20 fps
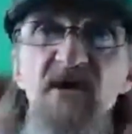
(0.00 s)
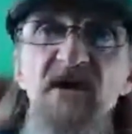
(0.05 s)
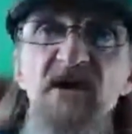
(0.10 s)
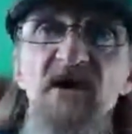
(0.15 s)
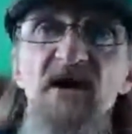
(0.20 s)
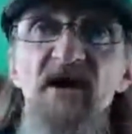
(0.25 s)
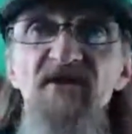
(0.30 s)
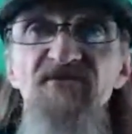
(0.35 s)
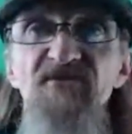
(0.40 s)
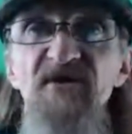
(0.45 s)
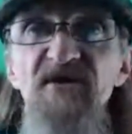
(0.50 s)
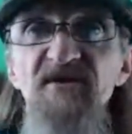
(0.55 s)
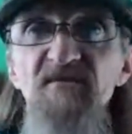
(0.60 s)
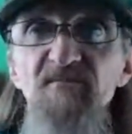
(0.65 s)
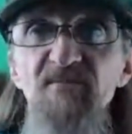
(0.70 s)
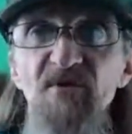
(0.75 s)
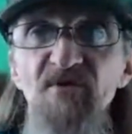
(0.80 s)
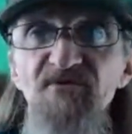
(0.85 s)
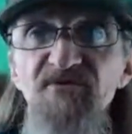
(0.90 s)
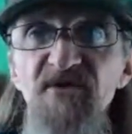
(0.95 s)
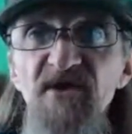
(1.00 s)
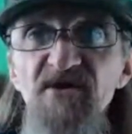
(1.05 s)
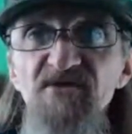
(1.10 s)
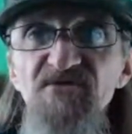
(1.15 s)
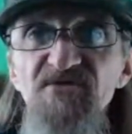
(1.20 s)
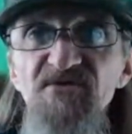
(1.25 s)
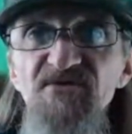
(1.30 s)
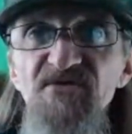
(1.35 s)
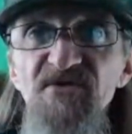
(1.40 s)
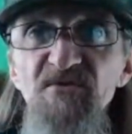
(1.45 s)
I think in both
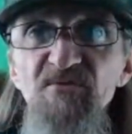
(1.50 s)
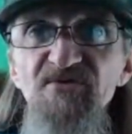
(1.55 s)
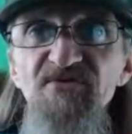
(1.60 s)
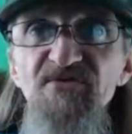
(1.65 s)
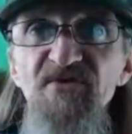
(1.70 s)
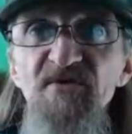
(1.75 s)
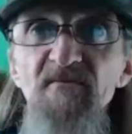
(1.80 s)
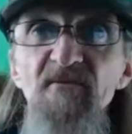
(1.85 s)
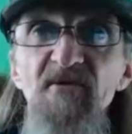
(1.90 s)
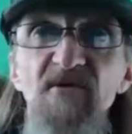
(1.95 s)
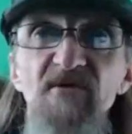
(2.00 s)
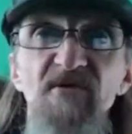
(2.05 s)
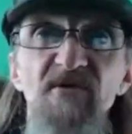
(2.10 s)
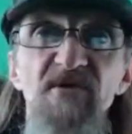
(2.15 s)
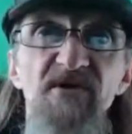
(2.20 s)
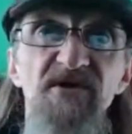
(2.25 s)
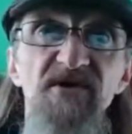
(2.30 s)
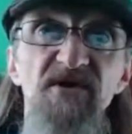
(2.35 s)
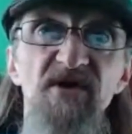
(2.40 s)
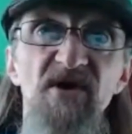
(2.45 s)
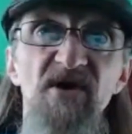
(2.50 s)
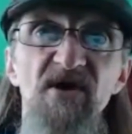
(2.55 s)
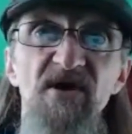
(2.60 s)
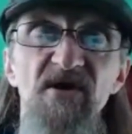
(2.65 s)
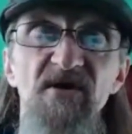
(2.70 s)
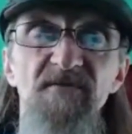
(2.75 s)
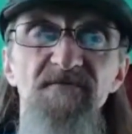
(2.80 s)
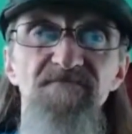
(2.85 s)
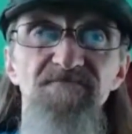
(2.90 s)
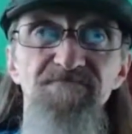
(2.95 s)
cases he was similarly
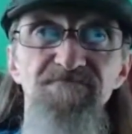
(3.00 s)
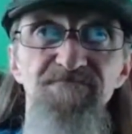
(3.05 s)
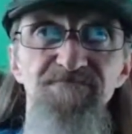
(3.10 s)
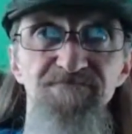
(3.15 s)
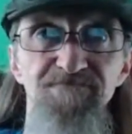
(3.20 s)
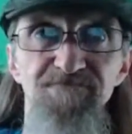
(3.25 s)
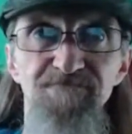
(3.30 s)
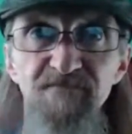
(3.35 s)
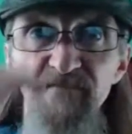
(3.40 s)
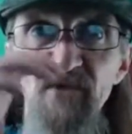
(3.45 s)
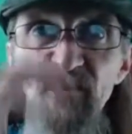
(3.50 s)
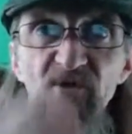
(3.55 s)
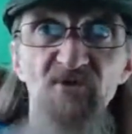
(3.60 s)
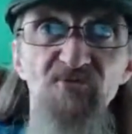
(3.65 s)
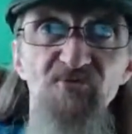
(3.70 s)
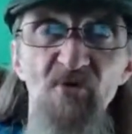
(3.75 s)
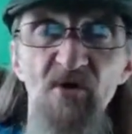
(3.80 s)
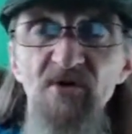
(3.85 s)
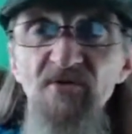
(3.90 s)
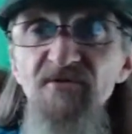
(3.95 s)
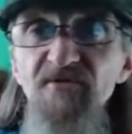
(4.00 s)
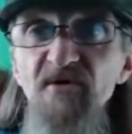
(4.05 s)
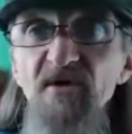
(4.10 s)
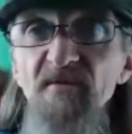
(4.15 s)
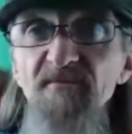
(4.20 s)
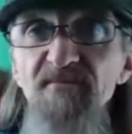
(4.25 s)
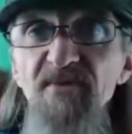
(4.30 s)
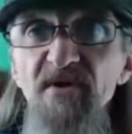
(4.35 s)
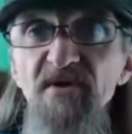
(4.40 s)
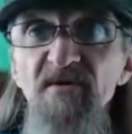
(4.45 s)
drunked
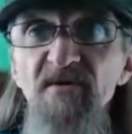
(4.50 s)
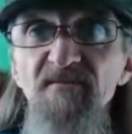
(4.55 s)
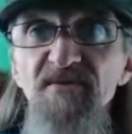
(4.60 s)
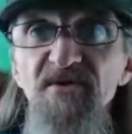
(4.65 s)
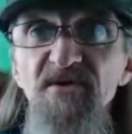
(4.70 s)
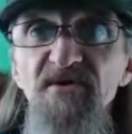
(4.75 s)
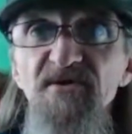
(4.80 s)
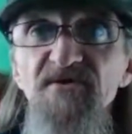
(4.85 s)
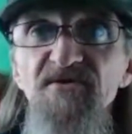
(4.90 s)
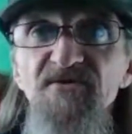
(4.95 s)
up a bit.